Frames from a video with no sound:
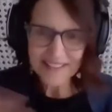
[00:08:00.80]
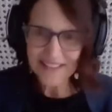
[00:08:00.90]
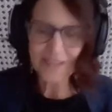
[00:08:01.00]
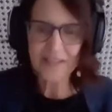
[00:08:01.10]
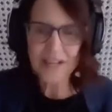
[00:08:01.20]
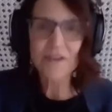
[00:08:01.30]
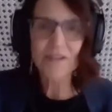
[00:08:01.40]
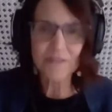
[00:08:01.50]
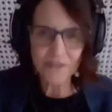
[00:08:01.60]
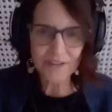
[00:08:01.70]
There's layers
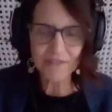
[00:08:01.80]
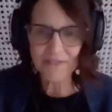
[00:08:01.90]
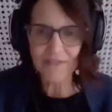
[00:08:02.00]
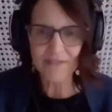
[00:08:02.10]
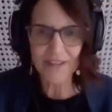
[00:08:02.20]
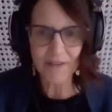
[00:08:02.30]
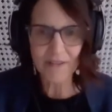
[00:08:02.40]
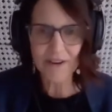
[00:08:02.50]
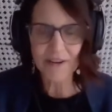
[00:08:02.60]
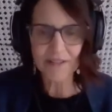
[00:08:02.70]
of grief,
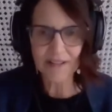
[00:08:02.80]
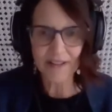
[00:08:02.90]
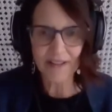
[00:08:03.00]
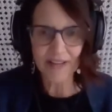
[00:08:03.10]
that